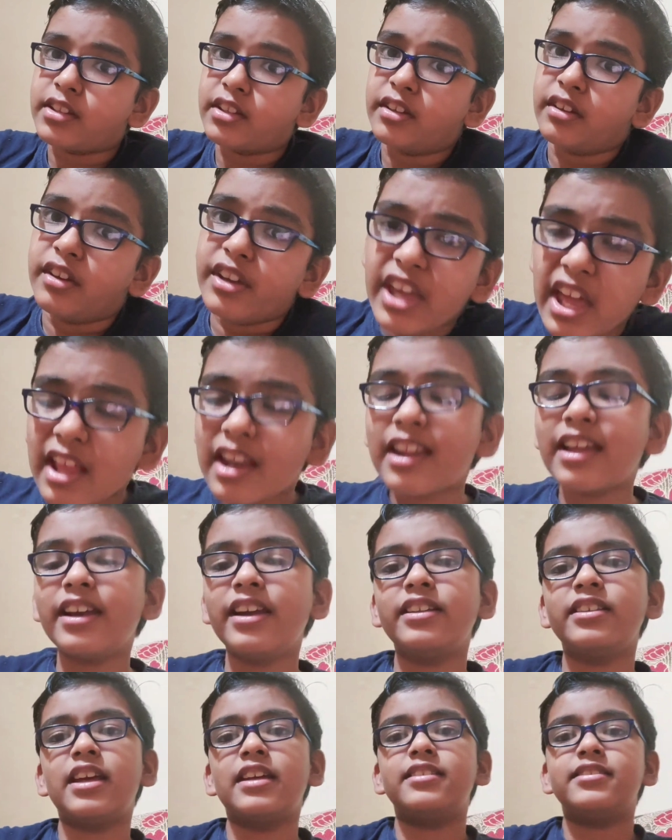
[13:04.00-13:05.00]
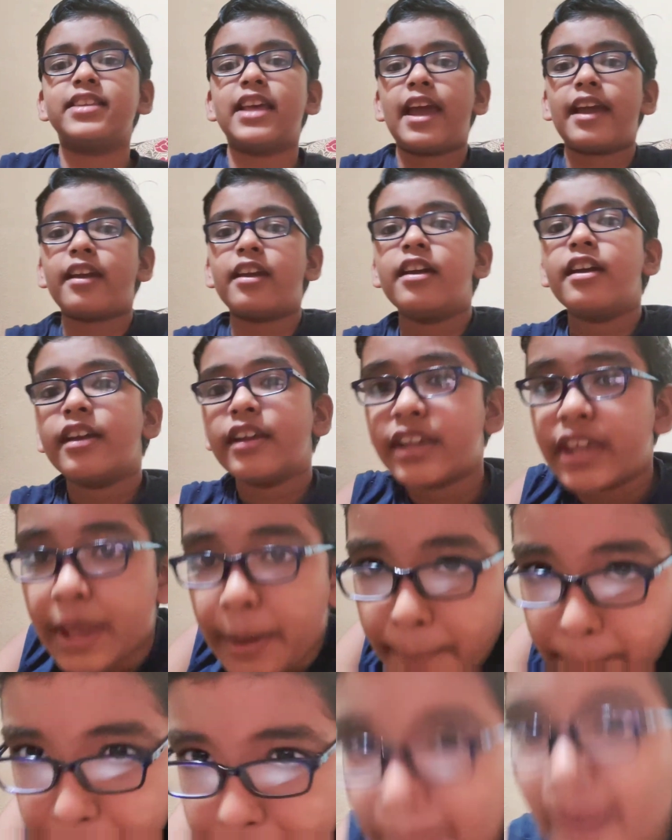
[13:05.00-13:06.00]
the real Erin and Zach,
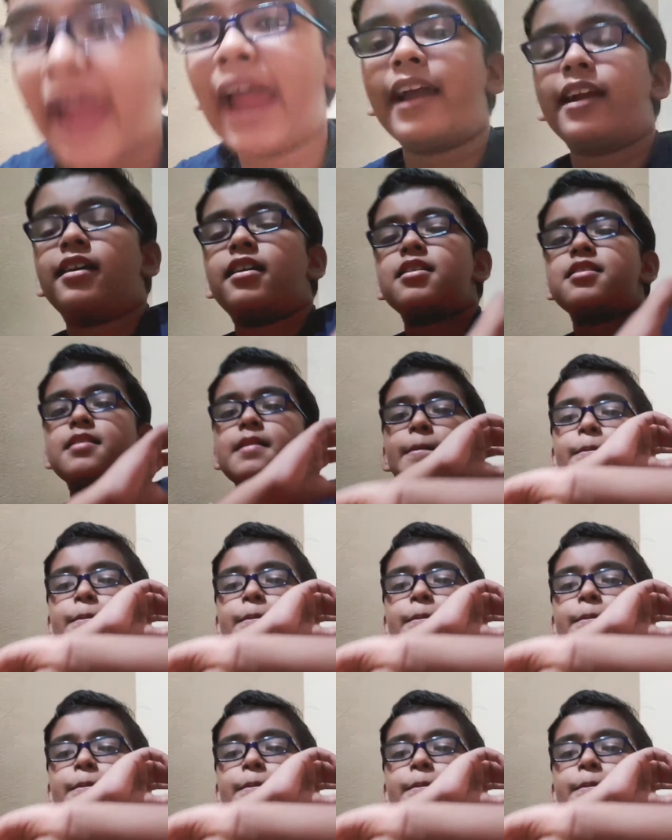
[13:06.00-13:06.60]
came back.